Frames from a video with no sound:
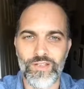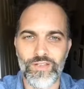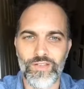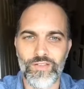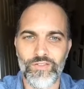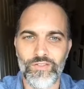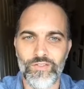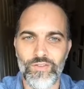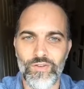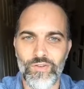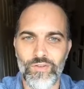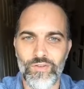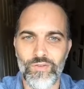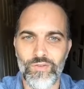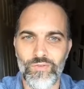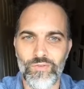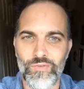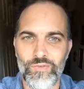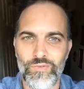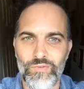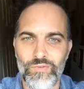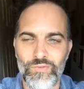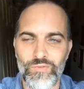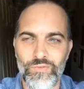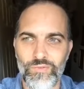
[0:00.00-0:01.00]

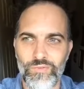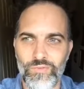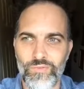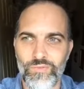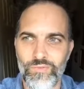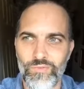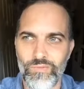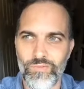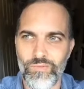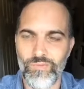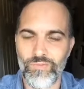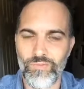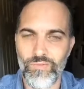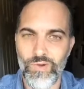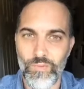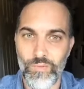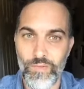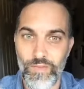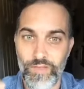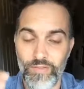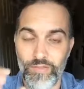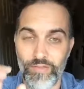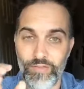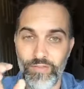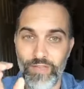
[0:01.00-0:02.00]
So what
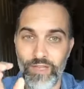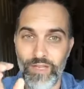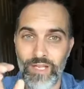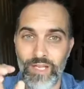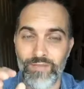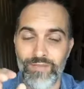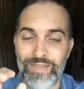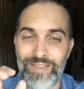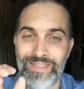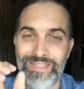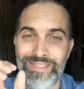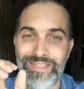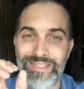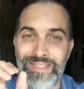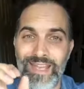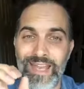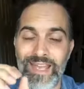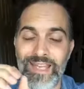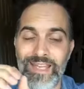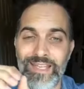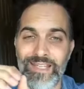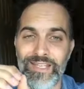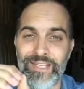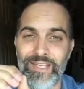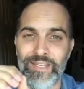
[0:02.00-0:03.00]
we think of as
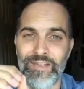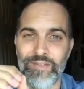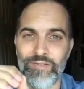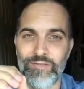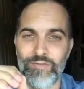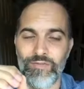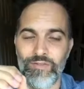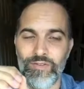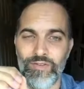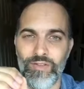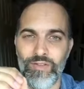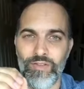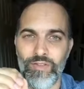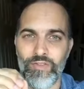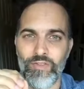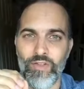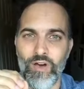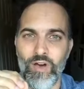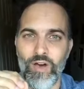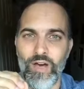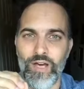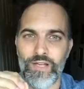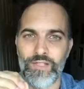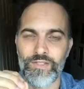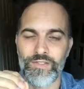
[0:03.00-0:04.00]
negative
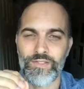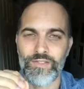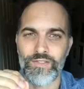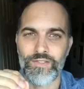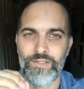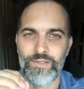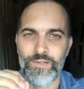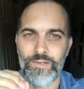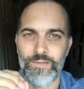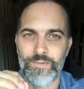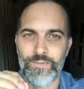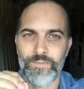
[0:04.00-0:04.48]
thoughts